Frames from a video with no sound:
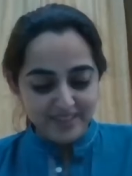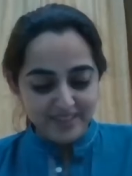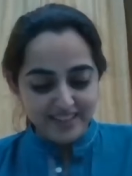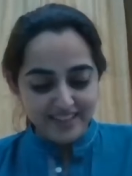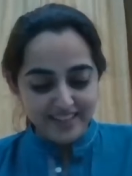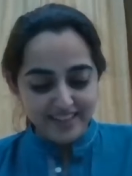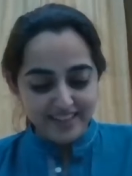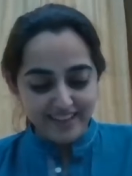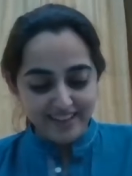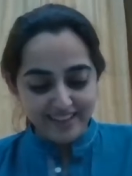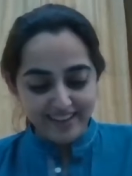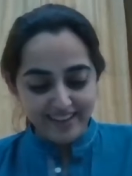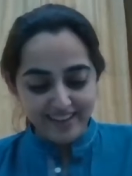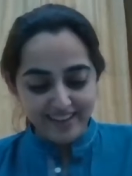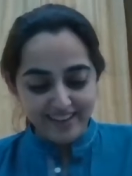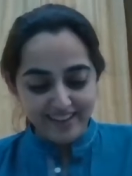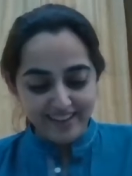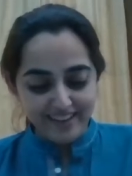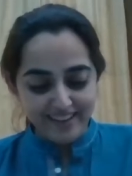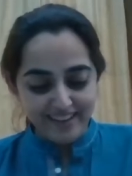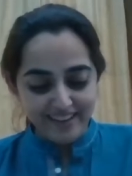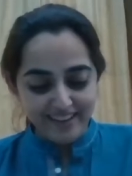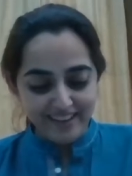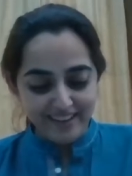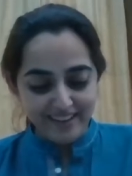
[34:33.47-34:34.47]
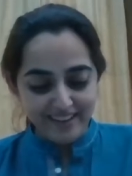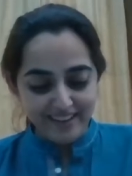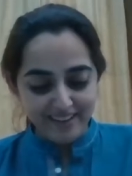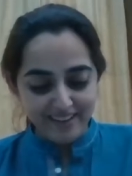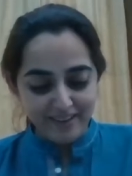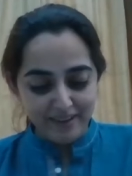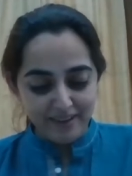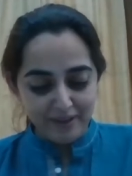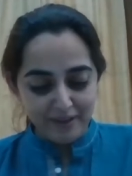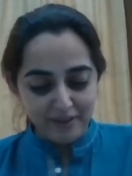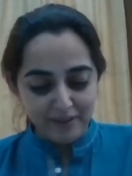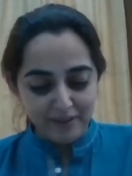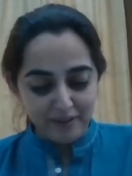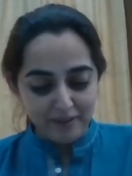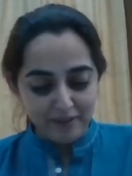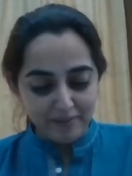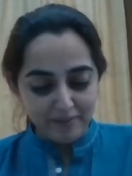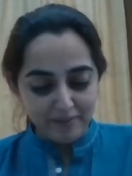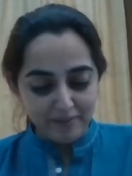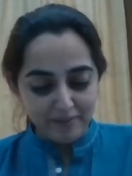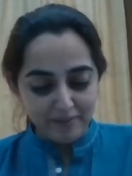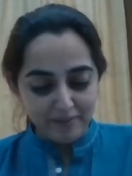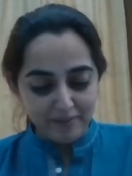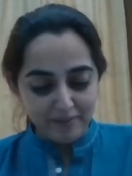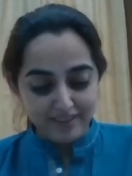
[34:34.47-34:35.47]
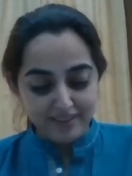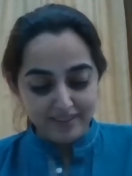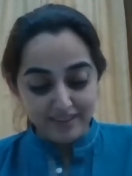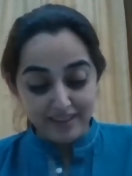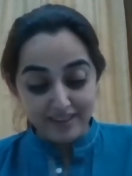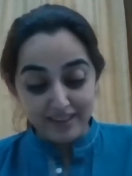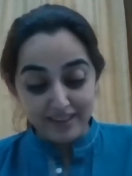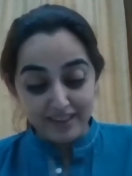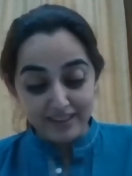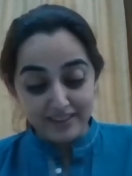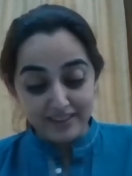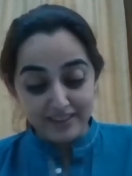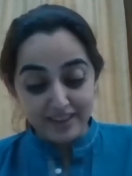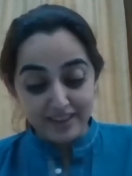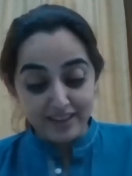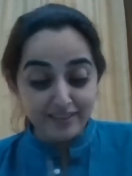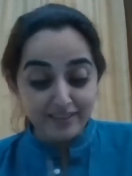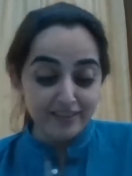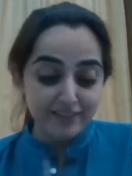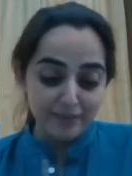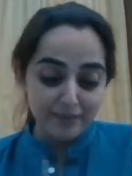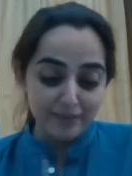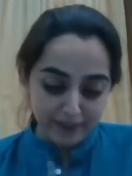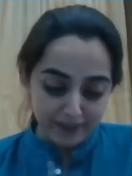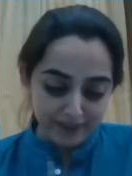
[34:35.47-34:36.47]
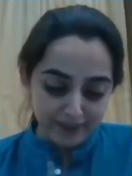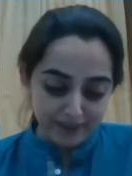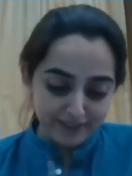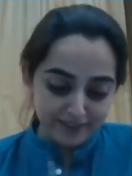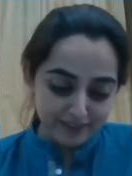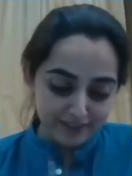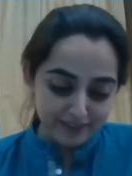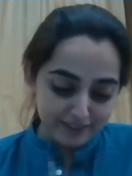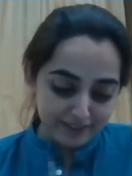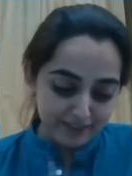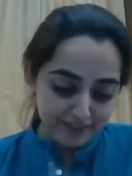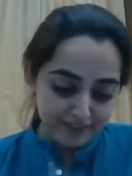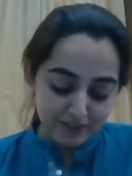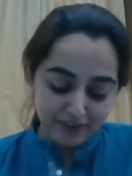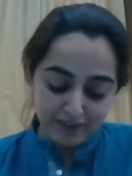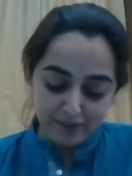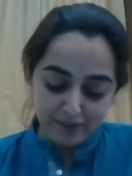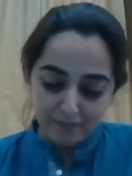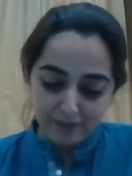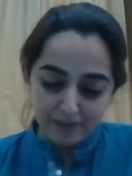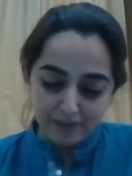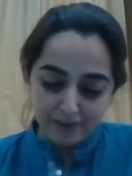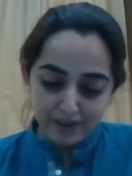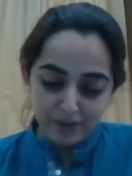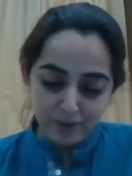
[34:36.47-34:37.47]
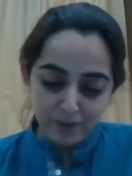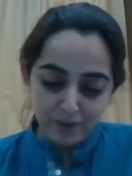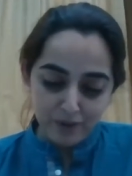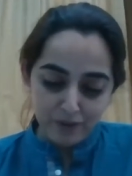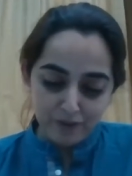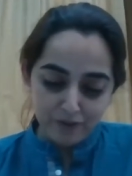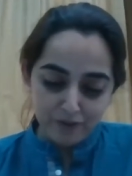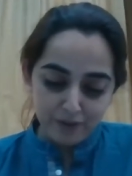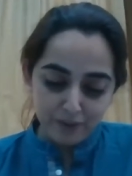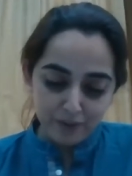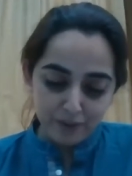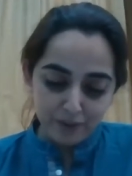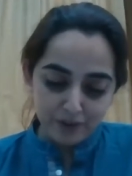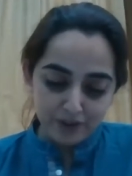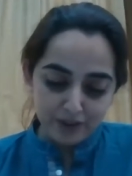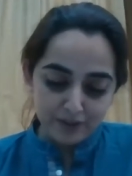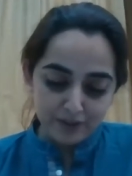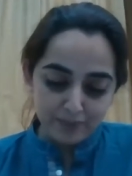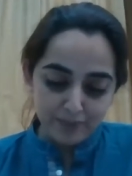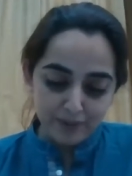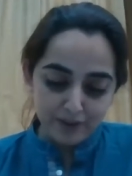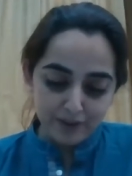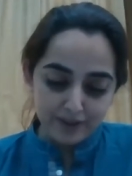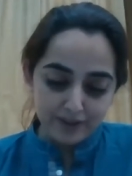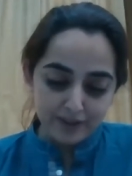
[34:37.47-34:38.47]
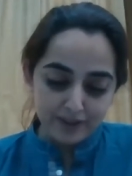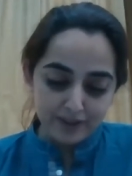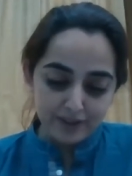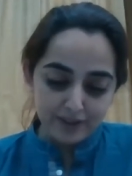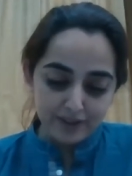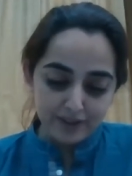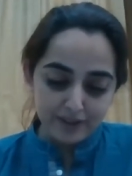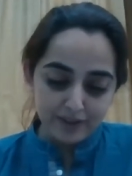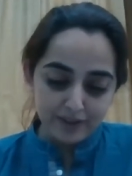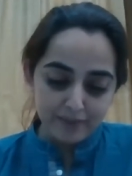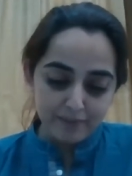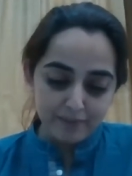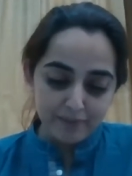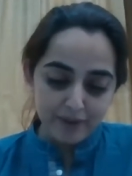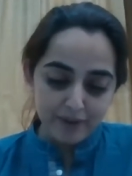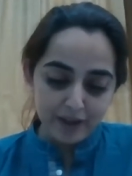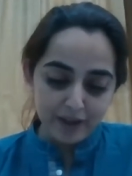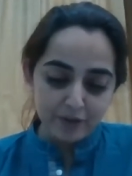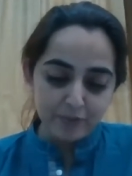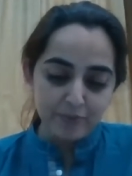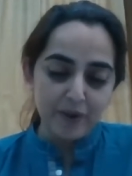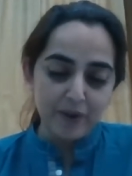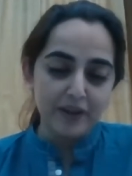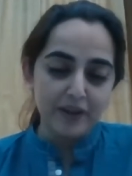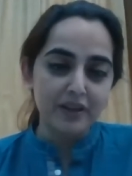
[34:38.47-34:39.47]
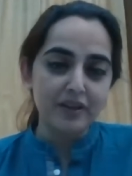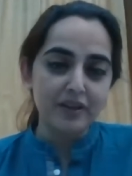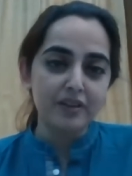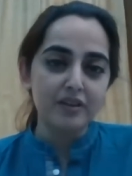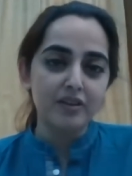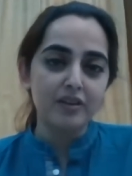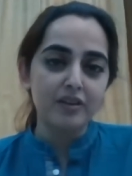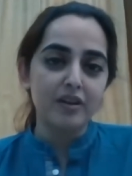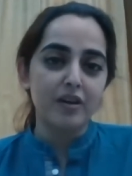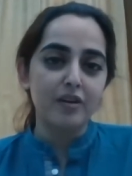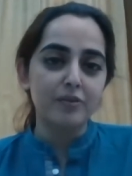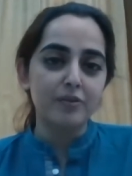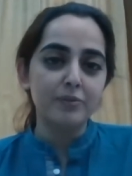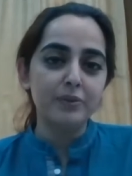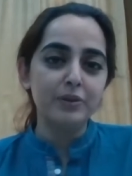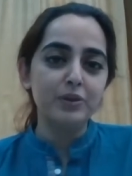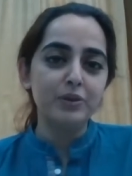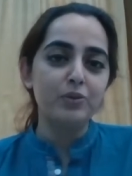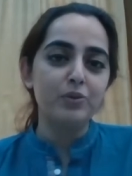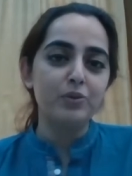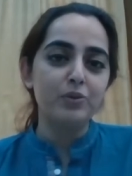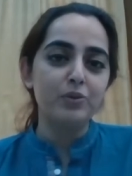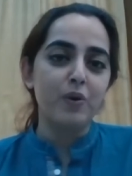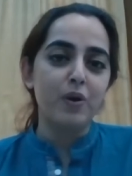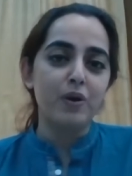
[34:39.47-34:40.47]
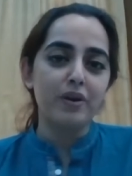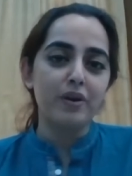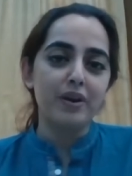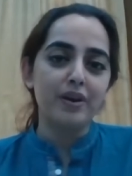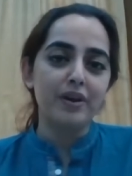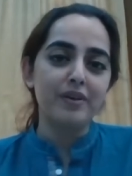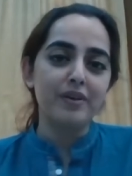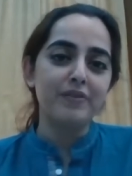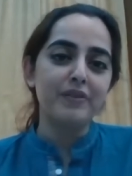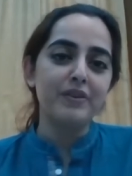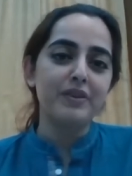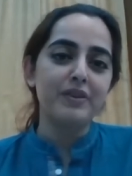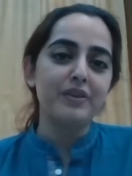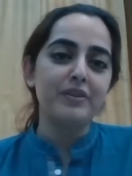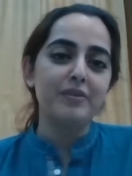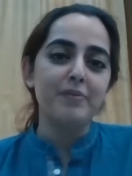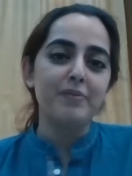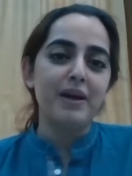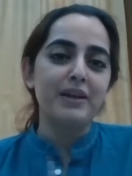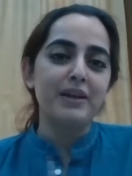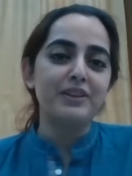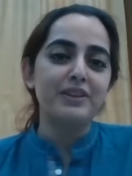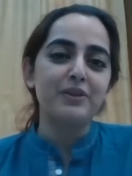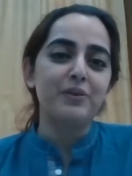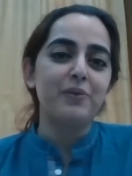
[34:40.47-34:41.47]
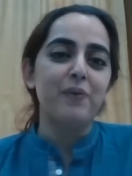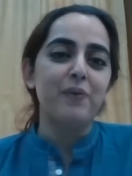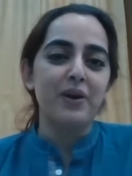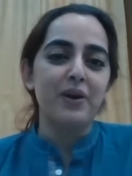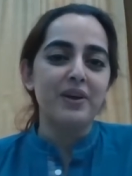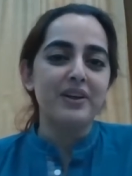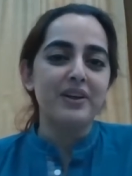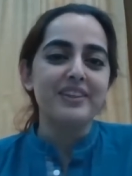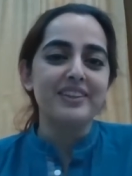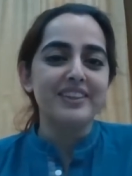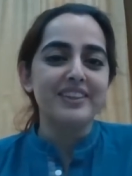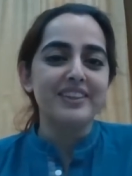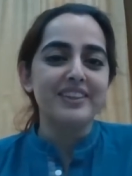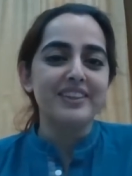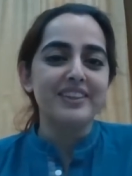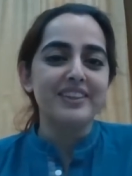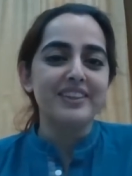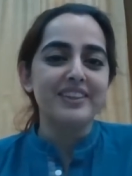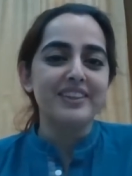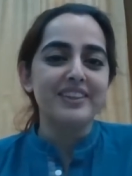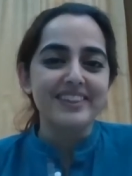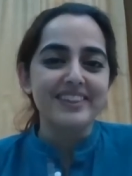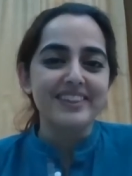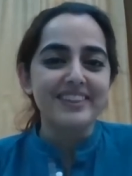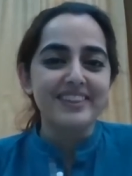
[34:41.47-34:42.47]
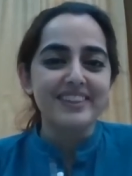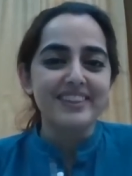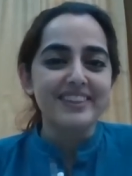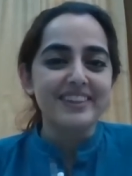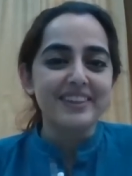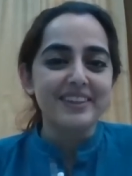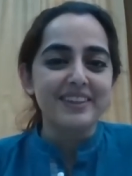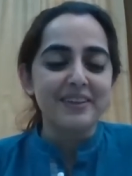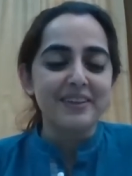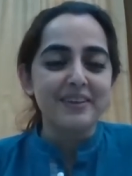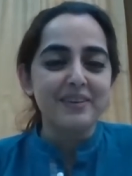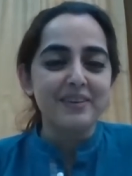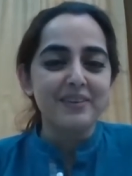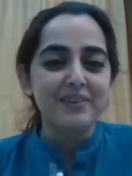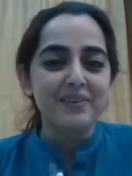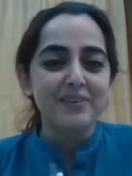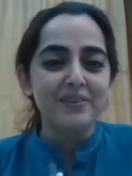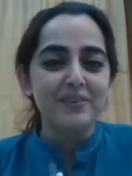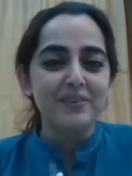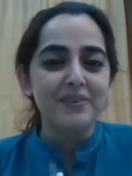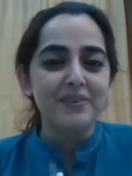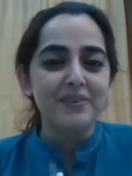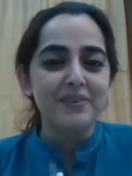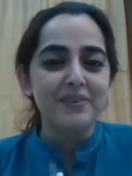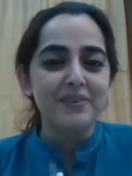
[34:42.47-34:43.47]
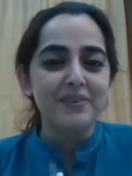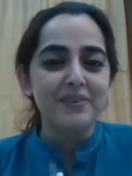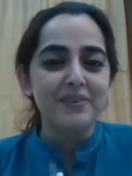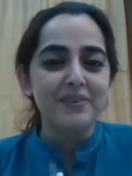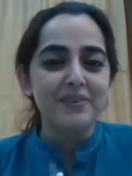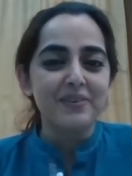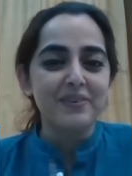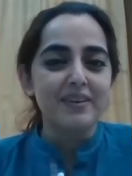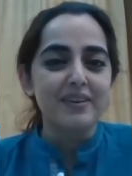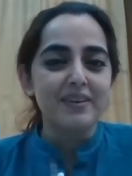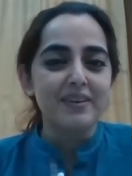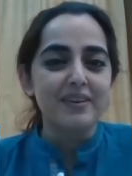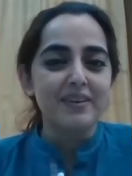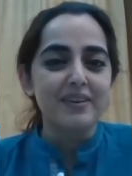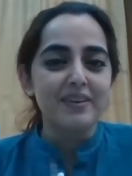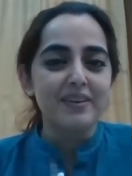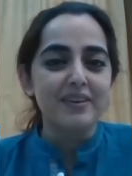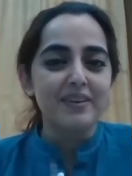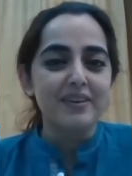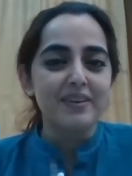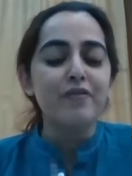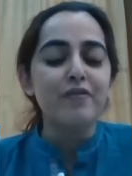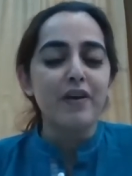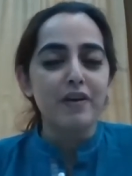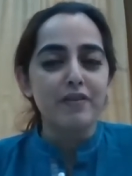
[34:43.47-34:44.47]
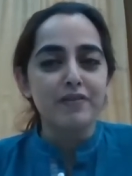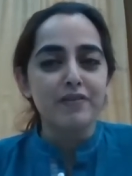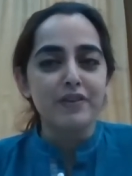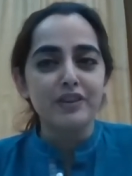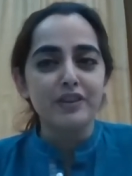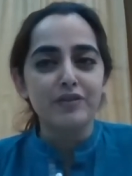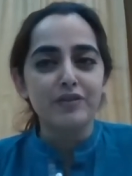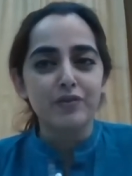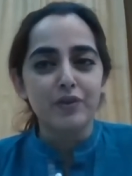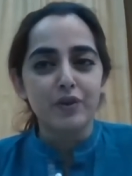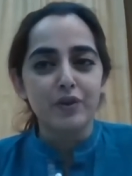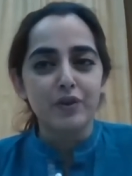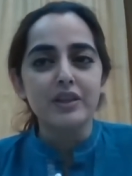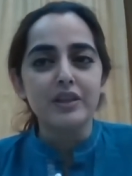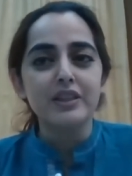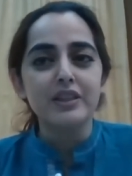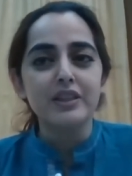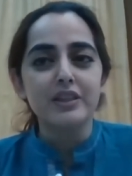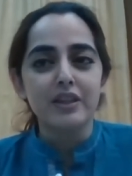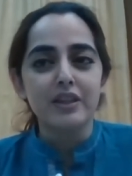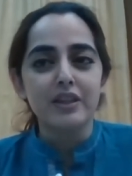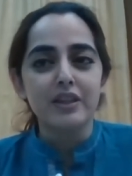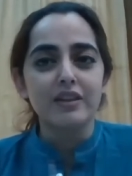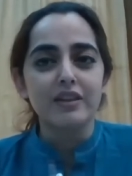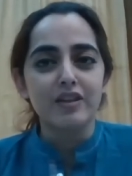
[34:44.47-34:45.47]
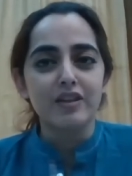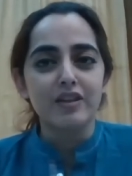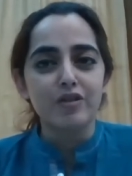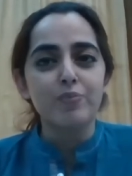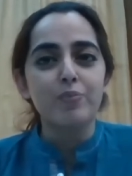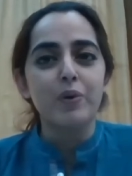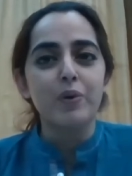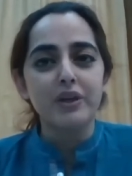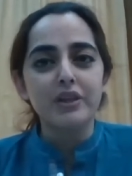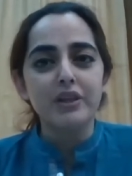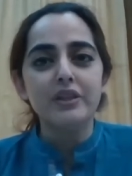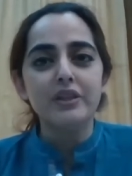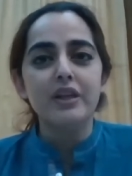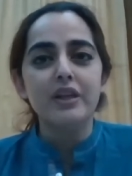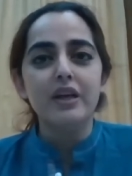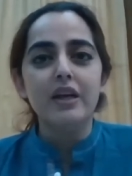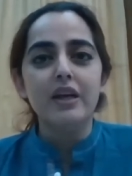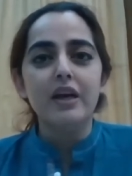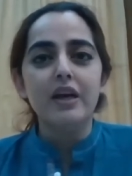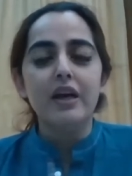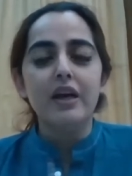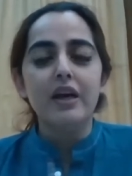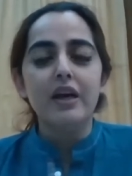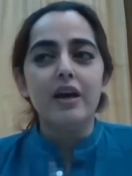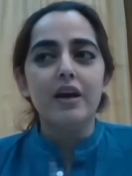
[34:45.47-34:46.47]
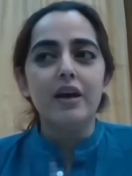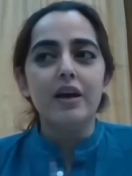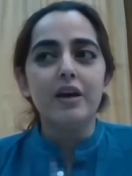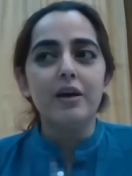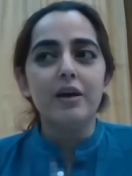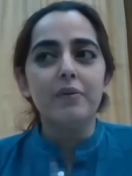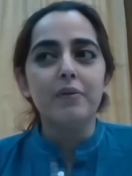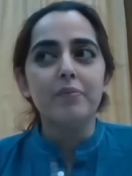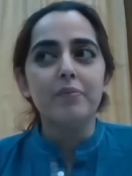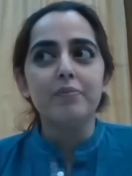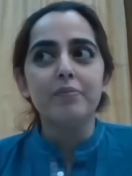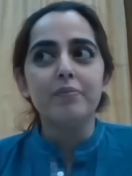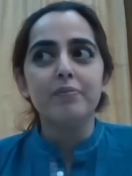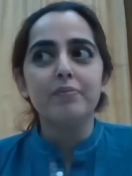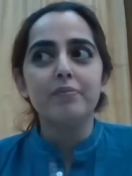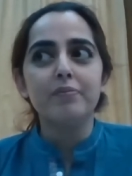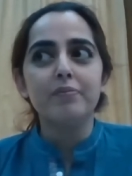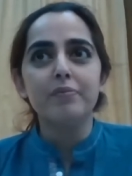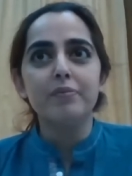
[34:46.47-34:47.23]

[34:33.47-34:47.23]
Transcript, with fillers: see again, uh, th- that's another debate. It's going to completely go off course. But uh, expecting the government to walk in with a magic wand is is uh, you know uh, a bit far fetched for us at this point. Um,